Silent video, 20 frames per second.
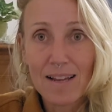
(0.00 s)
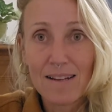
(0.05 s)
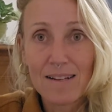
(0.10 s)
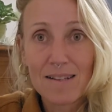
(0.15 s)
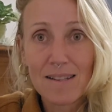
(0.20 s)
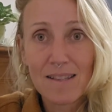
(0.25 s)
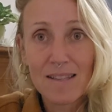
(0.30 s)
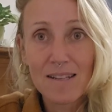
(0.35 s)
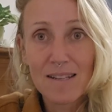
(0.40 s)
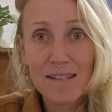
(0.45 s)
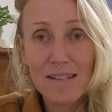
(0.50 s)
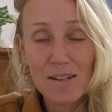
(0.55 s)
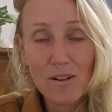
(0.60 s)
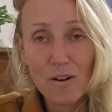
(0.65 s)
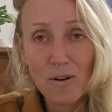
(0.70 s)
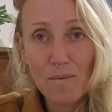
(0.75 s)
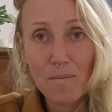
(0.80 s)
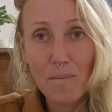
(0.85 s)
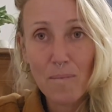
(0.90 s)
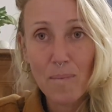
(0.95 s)
is this
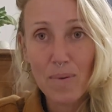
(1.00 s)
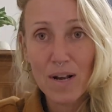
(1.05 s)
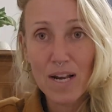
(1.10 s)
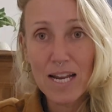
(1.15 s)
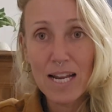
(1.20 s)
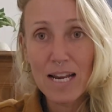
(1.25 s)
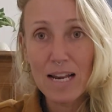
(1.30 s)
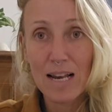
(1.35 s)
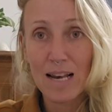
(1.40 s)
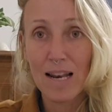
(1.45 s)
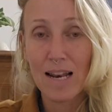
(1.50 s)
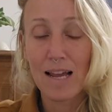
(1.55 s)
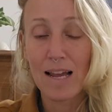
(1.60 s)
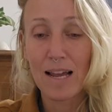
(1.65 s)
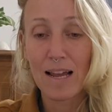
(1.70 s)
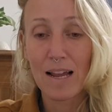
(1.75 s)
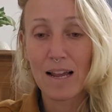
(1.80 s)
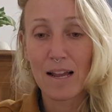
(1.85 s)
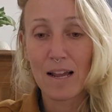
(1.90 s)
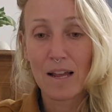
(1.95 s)
complete,
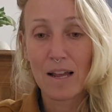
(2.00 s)
like,